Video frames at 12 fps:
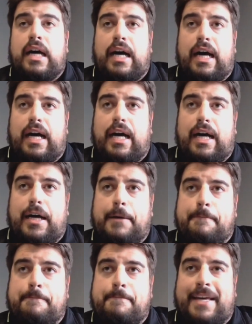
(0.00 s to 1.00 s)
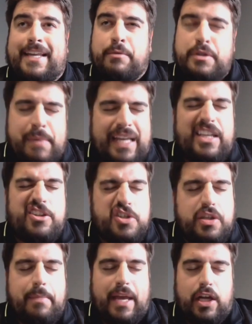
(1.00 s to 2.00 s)
Um, and it was mainly
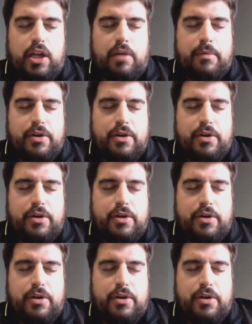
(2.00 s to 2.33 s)
just the medical